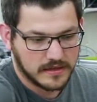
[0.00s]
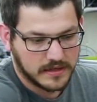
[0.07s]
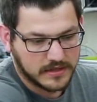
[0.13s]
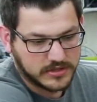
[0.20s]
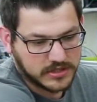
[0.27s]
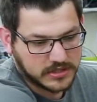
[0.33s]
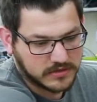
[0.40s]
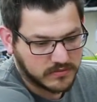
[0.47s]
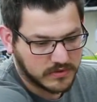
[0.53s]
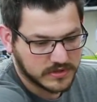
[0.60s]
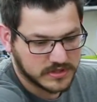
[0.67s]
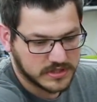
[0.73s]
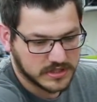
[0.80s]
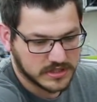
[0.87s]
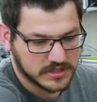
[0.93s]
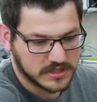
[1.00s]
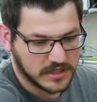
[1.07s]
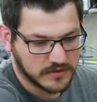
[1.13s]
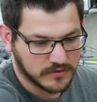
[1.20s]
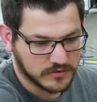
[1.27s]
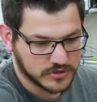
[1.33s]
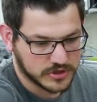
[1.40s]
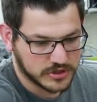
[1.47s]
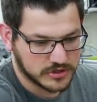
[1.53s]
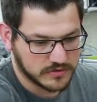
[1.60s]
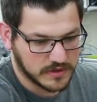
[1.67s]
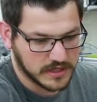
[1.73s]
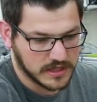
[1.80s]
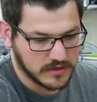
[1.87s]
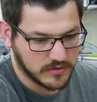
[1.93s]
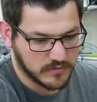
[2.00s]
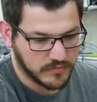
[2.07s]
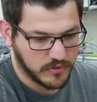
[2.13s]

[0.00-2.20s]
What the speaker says: It just wants to just get real stringy when